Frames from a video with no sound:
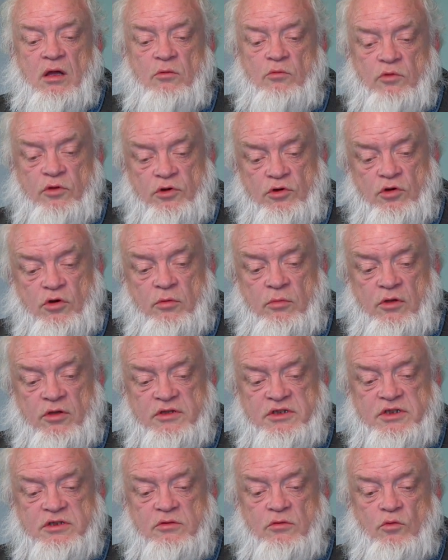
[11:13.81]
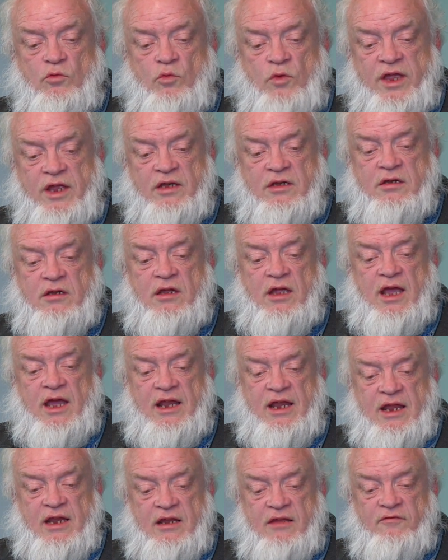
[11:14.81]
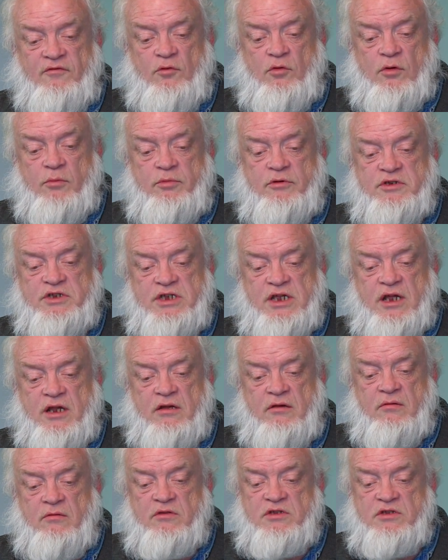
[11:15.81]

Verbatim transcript: renewables wind at 84%,